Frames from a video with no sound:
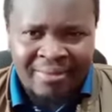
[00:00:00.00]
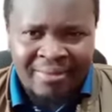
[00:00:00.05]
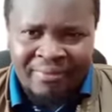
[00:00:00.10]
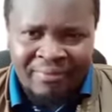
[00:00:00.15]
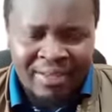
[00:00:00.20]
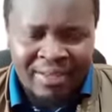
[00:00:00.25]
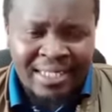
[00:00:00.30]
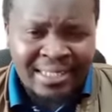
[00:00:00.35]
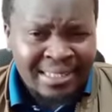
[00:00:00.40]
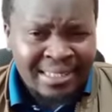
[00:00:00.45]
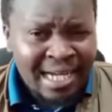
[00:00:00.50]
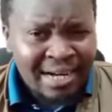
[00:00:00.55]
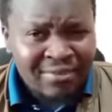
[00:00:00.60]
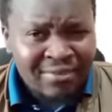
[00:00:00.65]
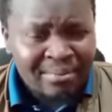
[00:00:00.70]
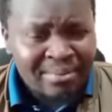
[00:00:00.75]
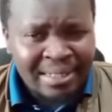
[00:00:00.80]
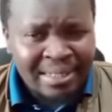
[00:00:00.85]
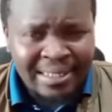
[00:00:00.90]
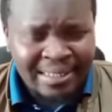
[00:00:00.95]
This
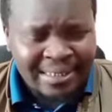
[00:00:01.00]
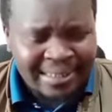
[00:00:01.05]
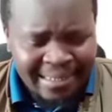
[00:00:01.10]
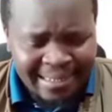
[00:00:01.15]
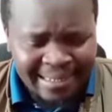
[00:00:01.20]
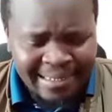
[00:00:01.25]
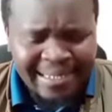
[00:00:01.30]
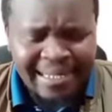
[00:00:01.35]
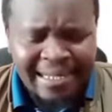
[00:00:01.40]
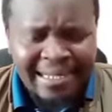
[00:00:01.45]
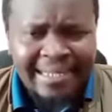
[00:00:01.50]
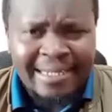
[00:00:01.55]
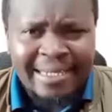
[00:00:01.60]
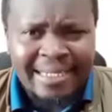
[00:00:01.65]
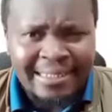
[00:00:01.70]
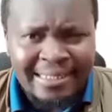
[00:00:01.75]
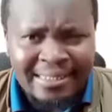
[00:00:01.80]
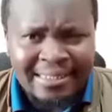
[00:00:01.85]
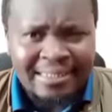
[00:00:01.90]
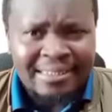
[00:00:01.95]
government is clearly
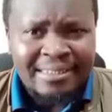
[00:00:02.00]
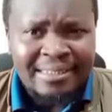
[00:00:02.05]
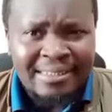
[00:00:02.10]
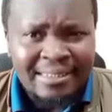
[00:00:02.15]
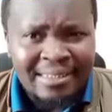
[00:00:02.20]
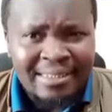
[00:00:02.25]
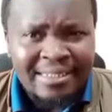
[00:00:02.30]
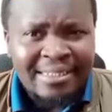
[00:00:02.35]
getting